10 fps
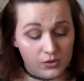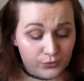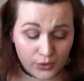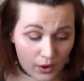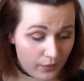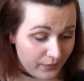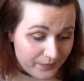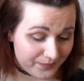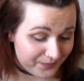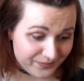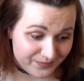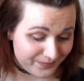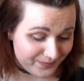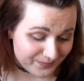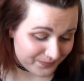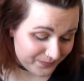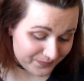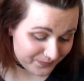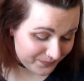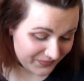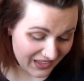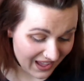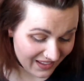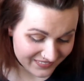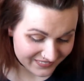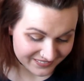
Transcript: So yeah,